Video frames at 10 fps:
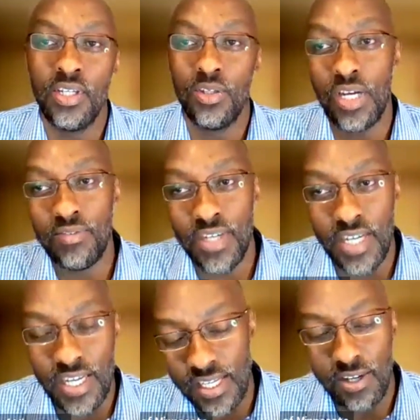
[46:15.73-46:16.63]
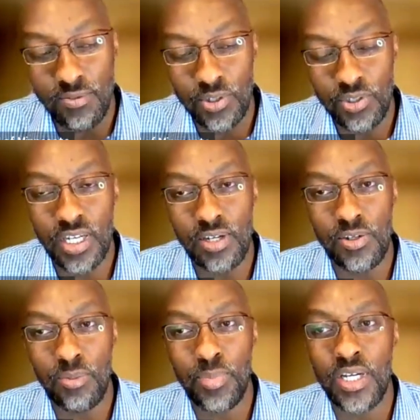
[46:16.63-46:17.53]
You have an idea of what your
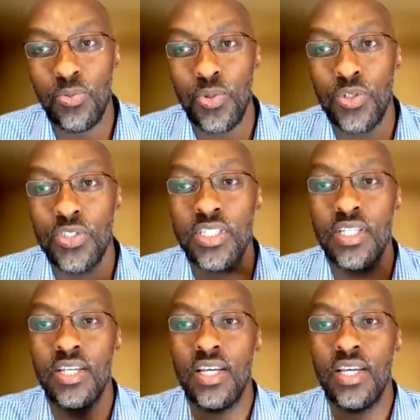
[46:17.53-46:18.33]
counterpart wants,